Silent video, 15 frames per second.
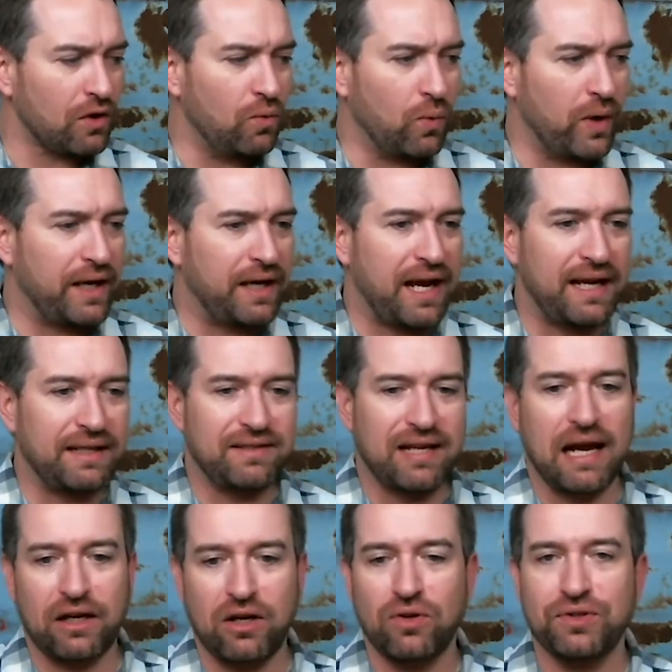when a
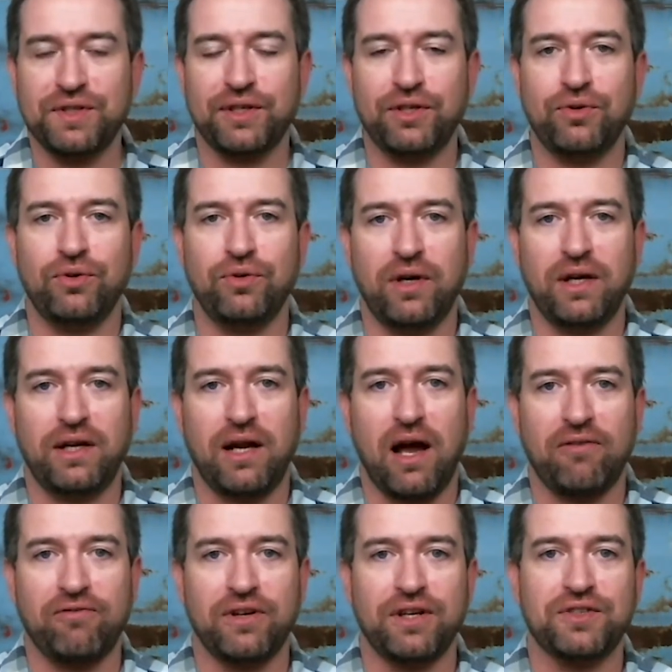tech goes into an
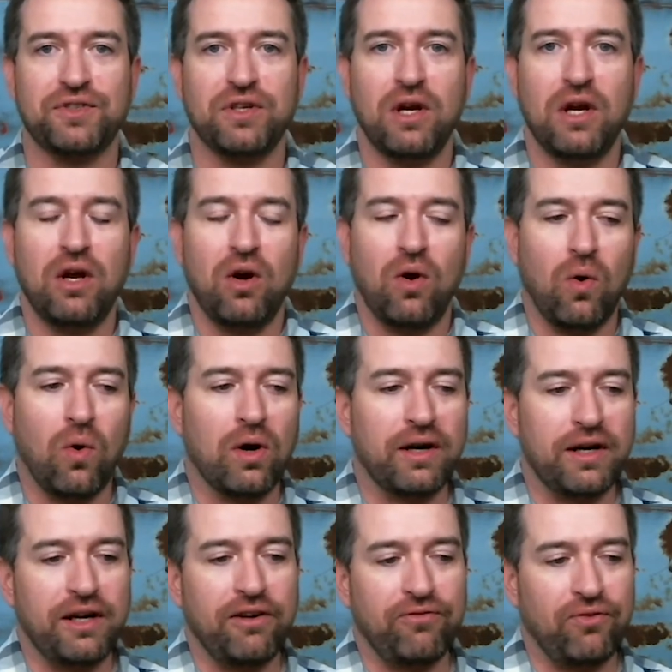office
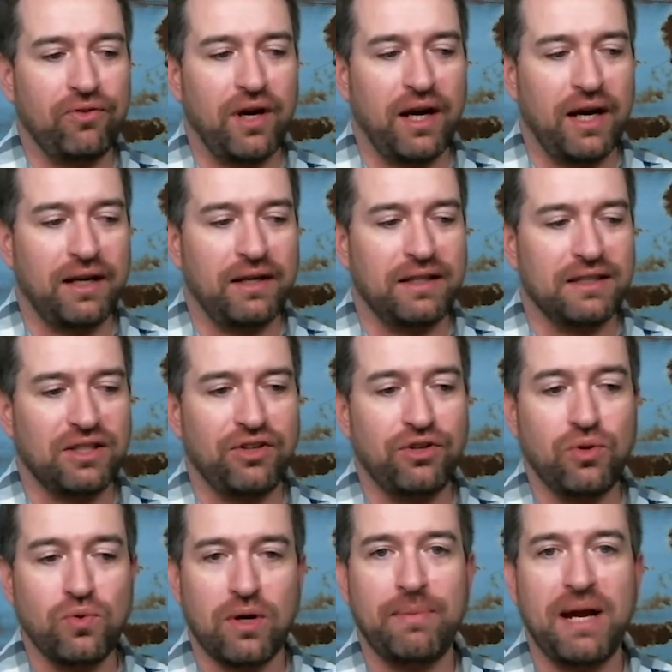or if uh, it's a
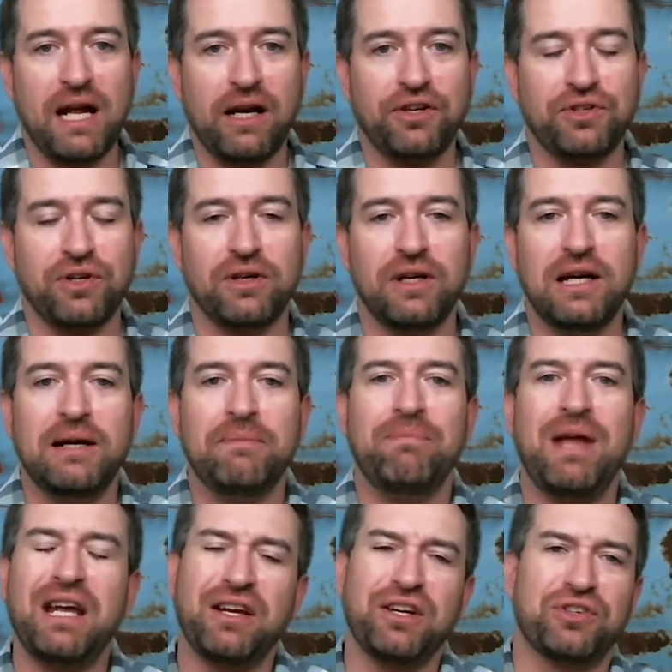newer manager,
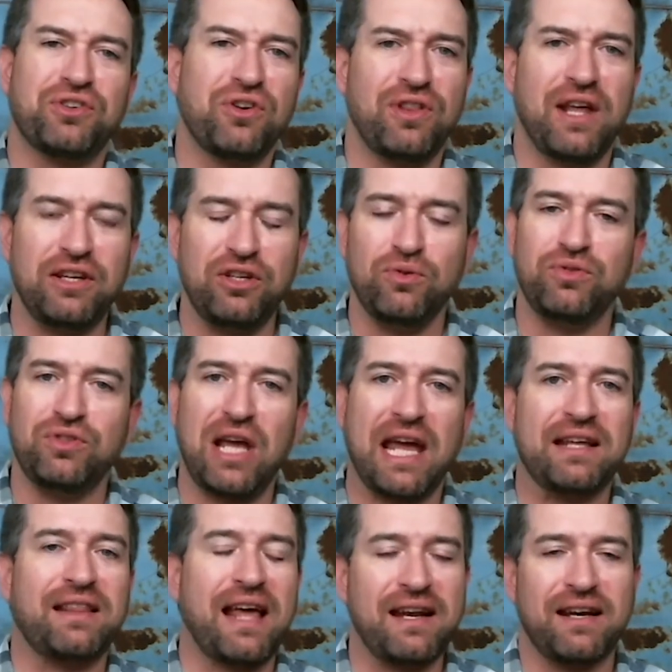making sure that you
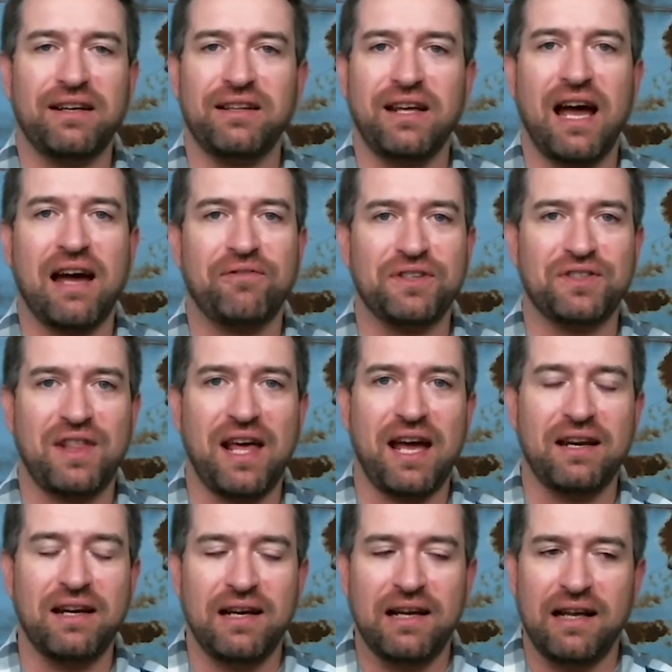take that into the office
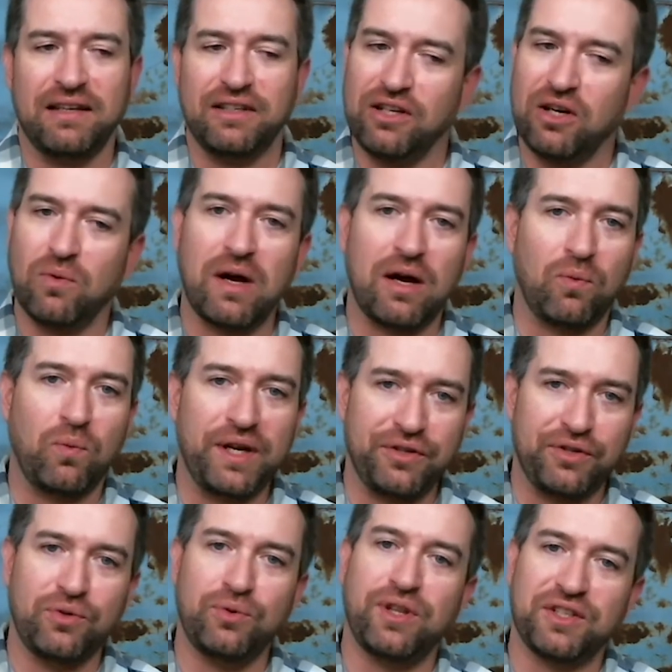that you know what, we
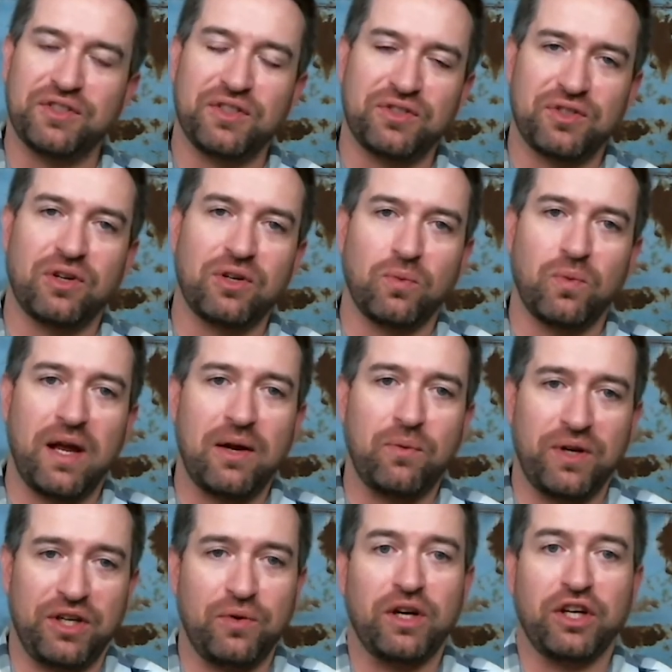do this a certain way.
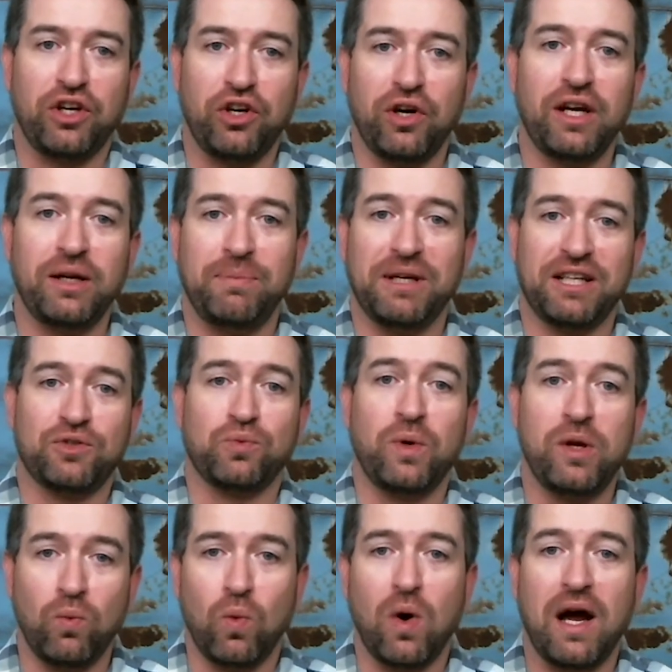We do it good because
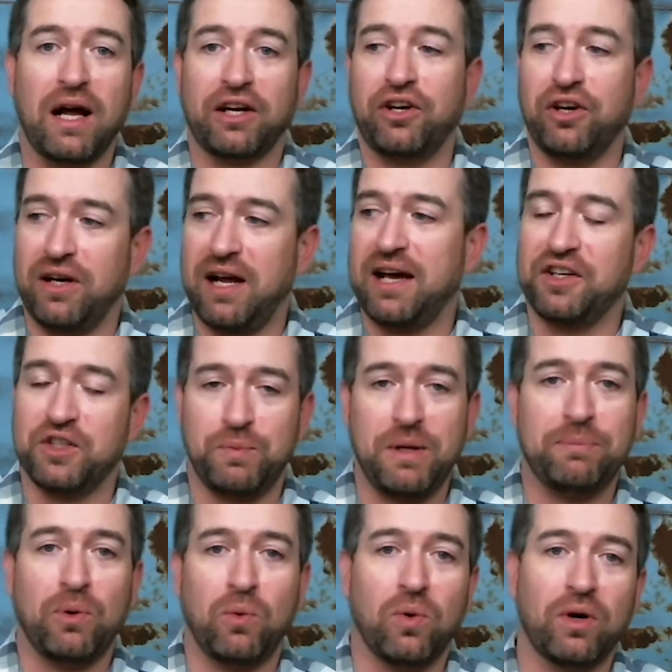we want good, honest
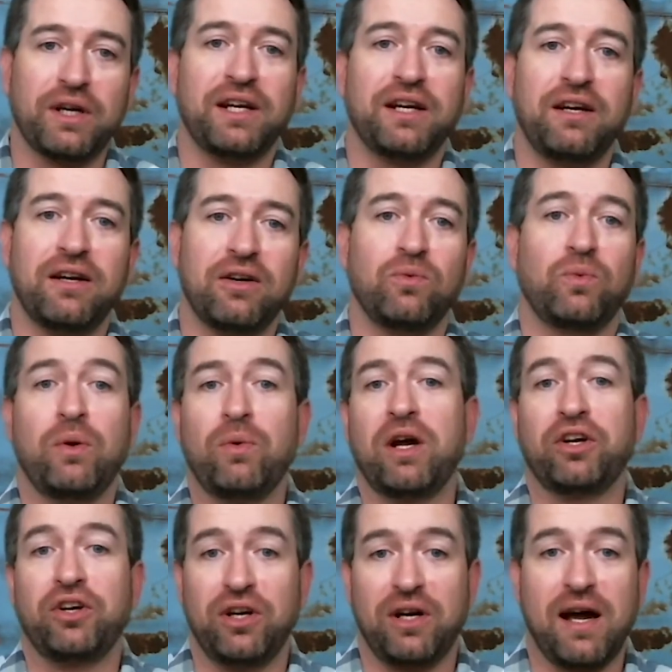people working here. We
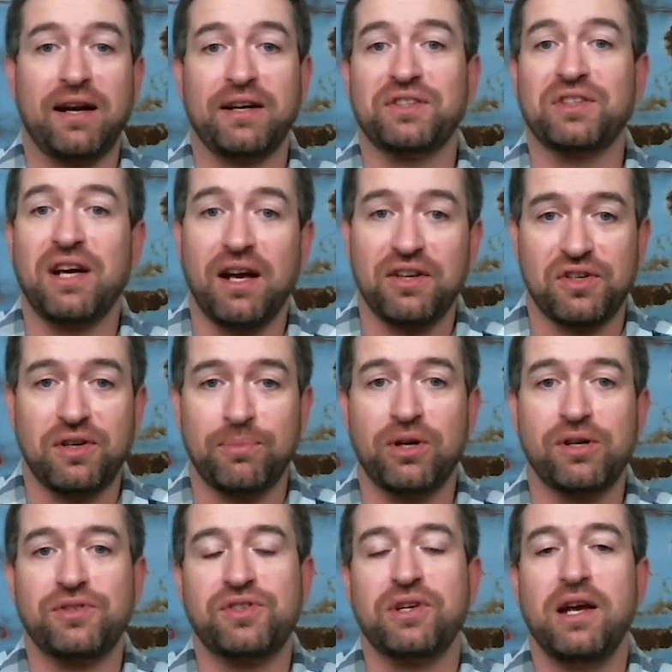want good, honest
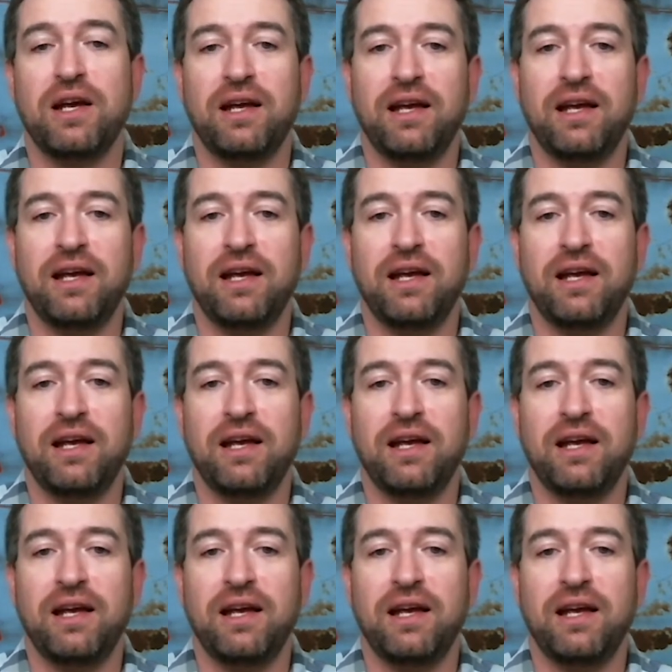customers.